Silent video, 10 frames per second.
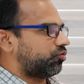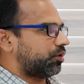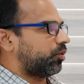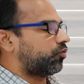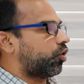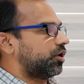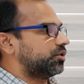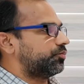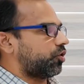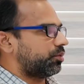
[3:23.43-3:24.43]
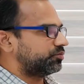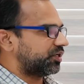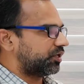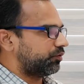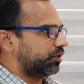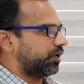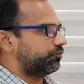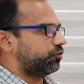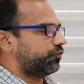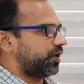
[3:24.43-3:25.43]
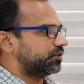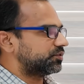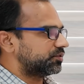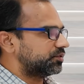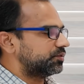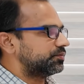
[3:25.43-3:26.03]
the outcome, or what are the problems that he will have to face?